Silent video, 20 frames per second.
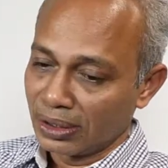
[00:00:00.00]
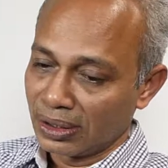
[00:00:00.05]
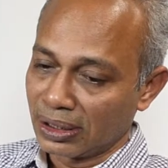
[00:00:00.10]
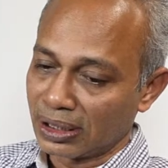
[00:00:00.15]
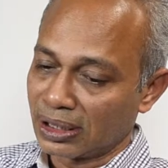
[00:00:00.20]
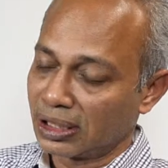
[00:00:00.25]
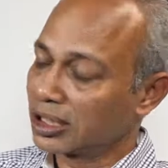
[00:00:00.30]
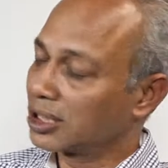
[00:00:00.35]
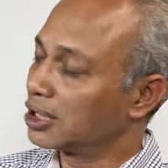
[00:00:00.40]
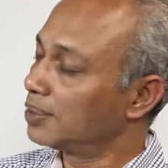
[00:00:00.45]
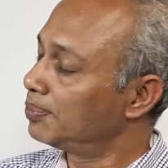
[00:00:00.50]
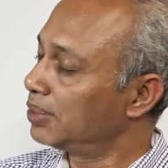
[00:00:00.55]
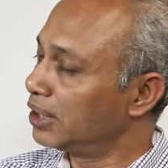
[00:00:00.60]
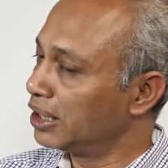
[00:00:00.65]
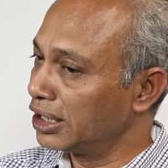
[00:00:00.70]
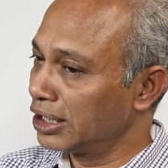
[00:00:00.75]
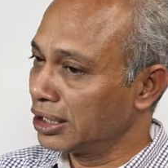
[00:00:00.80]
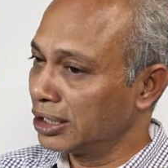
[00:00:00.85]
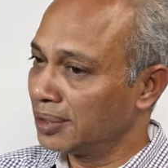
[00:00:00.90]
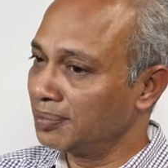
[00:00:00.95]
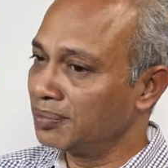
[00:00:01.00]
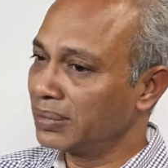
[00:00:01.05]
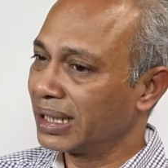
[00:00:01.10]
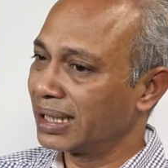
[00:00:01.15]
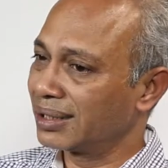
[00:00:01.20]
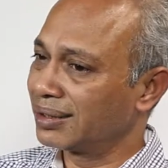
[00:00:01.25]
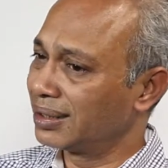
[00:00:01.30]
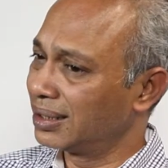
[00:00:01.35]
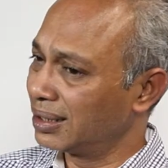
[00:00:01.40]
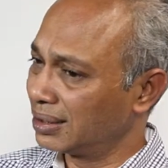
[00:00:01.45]
disciplining them,
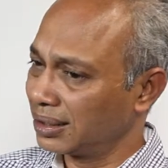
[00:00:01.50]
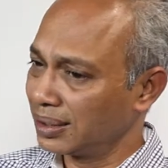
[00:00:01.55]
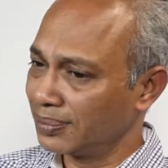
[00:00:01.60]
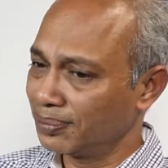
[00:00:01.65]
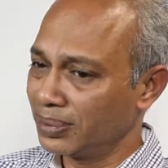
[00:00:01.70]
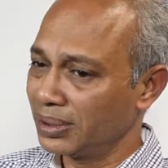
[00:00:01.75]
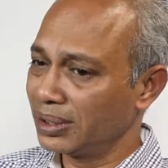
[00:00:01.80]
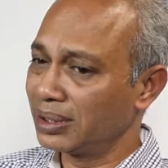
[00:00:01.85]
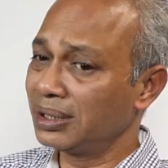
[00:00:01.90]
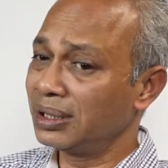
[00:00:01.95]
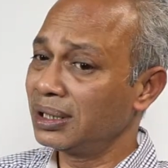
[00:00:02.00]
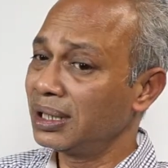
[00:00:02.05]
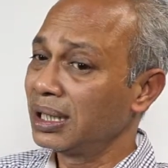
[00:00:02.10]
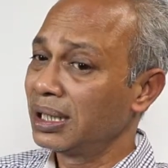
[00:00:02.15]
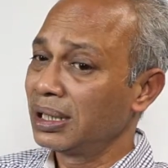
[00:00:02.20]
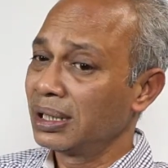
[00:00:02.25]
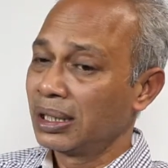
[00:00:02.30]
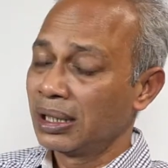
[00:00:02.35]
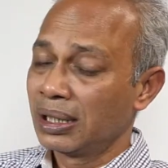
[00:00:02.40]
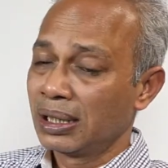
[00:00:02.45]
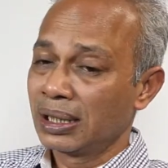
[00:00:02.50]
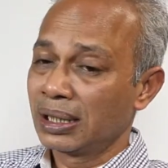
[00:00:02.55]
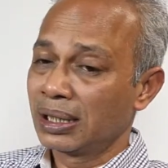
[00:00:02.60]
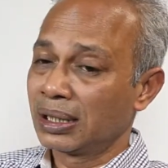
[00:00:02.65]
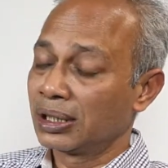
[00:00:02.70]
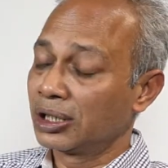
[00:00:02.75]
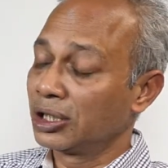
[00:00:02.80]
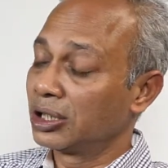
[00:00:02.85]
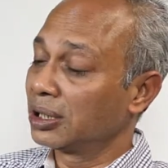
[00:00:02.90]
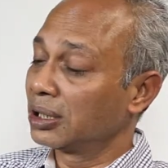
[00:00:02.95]
get disappeared.
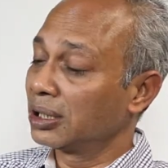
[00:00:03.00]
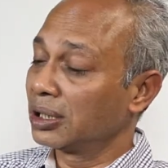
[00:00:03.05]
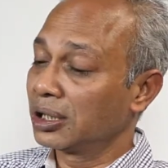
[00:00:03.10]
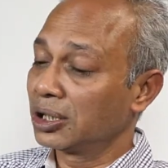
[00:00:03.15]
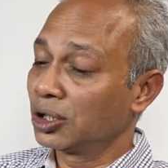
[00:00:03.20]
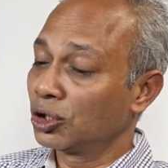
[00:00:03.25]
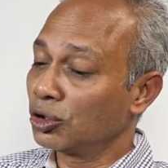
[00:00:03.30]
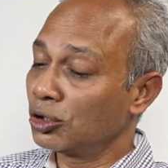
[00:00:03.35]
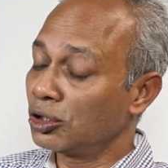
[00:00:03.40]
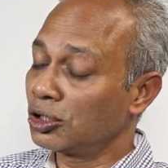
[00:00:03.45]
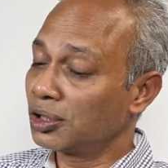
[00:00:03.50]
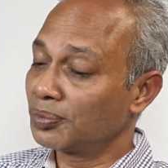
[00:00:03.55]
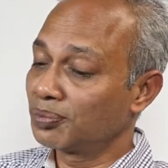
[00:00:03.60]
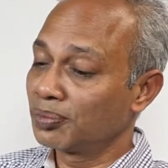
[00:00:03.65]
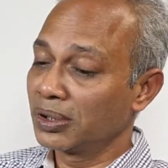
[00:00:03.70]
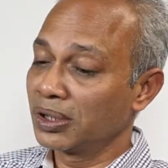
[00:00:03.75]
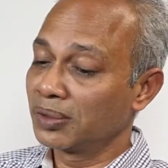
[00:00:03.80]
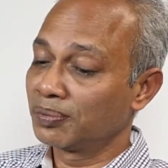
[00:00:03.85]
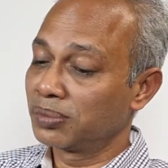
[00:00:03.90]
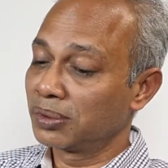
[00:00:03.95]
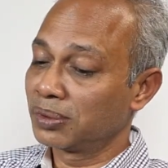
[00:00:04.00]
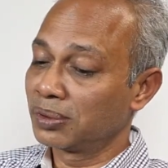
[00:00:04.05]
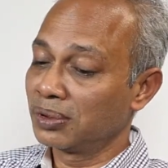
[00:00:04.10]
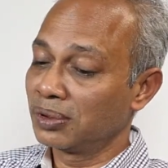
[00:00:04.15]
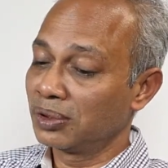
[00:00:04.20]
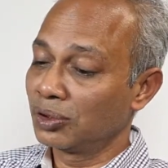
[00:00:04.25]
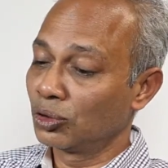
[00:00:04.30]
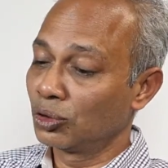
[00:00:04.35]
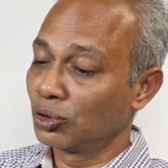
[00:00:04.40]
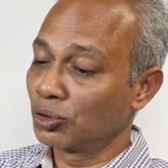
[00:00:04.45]
And there are a lot of people,
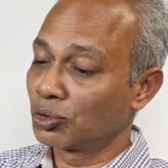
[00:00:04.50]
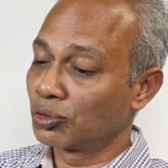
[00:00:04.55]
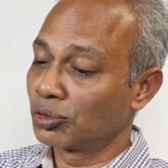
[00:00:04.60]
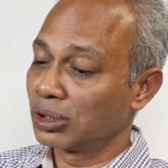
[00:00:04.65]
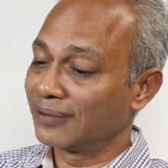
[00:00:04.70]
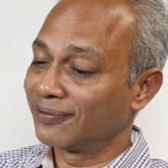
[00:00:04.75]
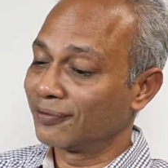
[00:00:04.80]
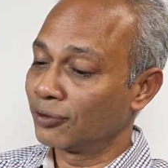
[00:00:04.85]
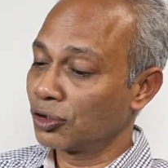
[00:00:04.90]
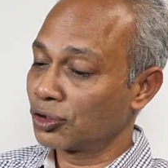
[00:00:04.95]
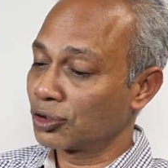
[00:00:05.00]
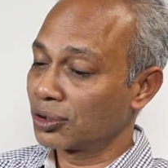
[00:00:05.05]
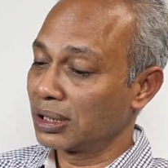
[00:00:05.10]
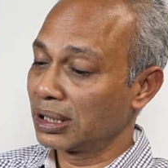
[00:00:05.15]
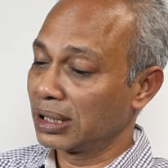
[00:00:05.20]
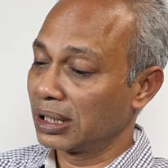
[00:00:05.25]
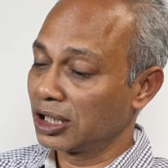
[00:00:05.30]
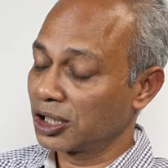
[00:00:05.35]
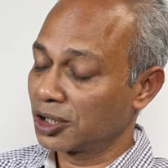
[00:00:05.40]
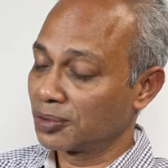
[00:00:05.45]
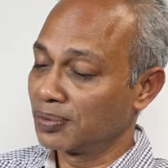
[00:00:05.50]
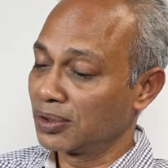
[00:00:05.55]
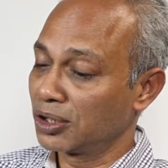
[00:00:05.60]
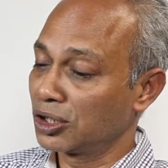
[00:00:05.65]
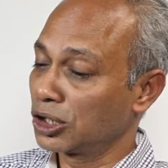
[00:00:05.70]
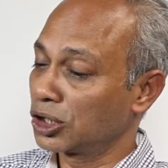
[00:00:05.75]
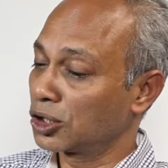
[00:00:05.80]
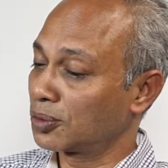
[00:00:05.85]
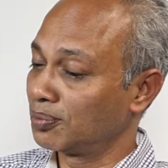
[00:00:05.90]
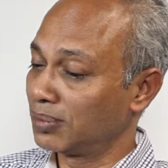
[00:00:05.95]
those who have lost their
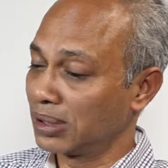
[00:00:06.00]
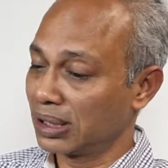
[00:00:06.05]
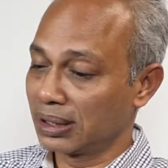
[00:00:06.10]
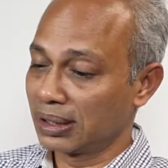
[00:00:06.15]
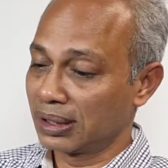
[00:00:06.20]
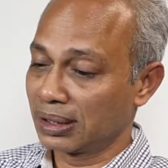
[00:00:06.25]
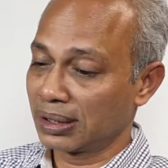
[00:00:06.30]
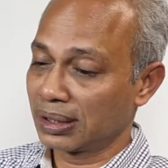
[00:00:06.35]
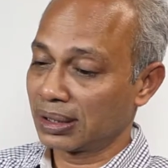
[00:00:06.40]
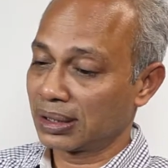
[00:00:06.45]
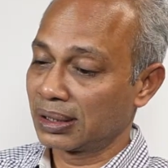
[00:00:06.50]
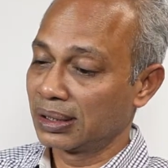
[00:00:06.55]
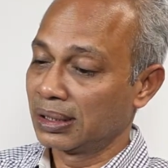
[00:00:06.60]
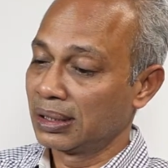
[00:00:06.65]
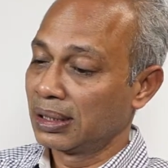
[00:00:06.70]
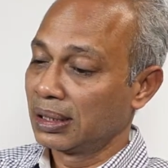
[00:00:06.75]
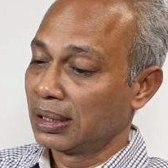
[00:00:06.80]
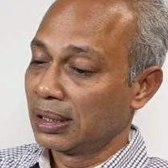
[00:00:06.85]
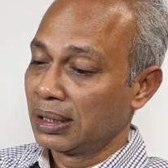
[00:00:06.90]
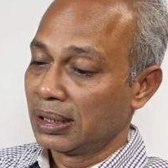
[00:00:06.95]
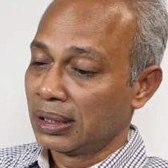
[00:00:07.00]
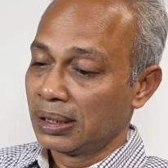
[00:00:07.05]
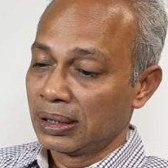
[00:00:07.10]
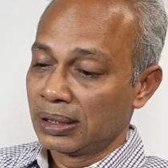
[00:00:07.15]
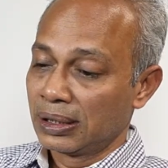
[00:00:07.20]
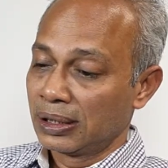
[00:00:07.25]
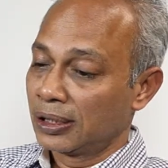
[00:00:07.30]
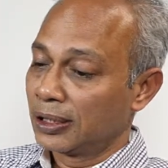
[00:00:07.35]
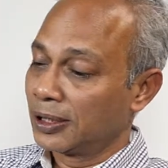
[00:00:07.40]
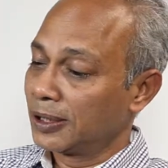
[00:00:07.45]
husbands, brothers,
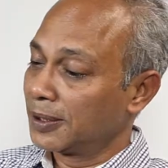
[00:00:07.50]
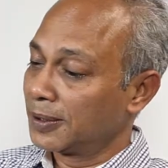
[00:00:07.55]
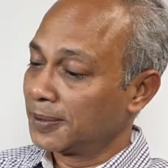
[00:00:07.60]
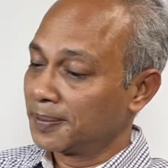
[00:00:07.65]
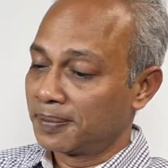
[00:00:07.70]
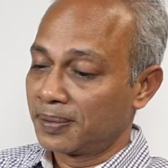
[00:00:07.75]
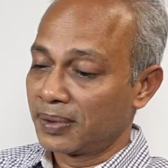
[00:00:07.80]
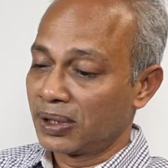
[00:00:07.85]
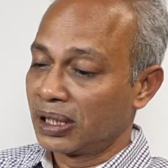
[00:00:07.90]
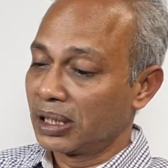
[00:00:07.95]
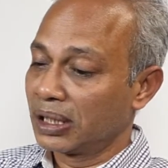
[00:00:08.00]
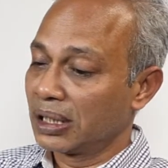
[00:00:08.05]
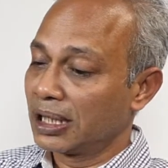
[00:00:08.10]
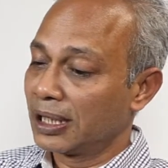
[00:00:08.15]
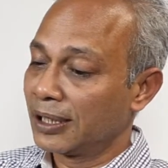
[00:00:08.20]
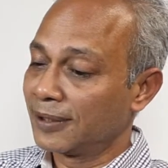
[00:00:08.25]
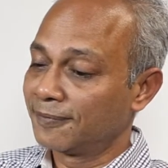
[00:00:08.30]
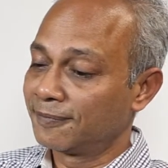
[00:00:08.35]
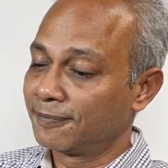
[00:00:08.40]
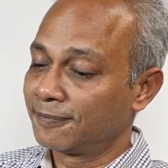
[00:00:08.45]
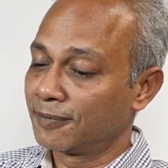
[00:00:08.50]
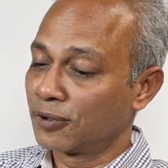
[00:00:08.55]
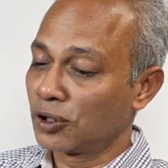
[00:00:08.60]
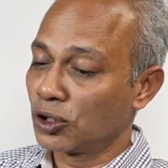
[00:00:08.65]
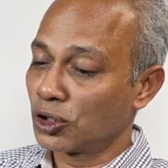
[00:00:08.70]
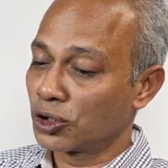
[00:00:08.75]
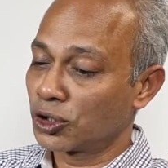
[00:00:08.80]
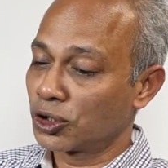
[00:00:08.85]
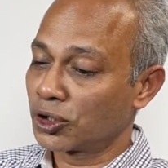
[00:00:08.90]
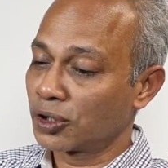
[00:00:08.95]
they have
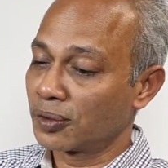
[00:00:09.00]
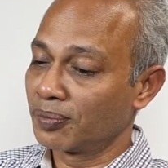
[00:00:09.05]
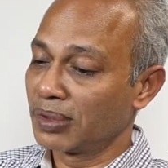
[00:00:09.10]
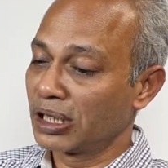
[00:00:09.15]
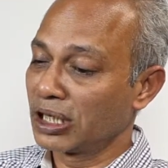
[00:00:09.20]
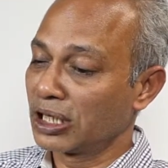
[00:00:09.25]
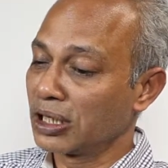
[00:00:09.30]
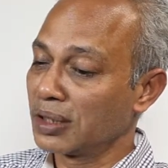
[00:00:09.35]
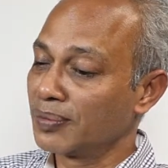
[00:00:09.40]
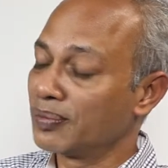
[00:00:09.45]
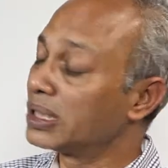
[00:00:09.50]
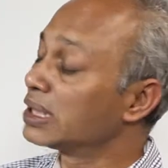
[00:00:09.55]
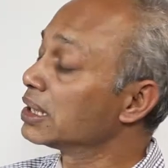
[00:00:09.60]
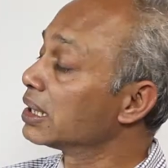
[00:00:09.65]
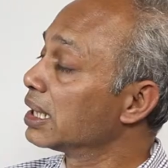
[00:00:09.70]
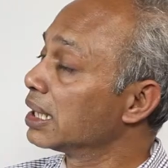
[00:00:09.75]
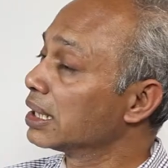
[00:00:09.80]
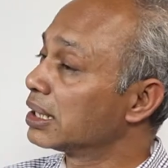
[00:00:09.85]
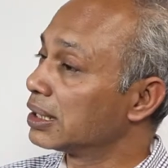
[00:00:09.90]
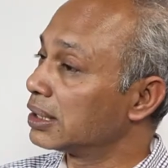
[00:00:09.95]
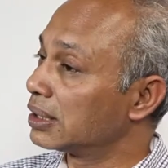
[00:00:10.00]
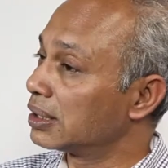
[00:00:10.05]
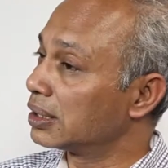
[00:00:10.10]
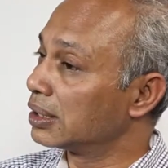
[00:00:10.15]
not been meted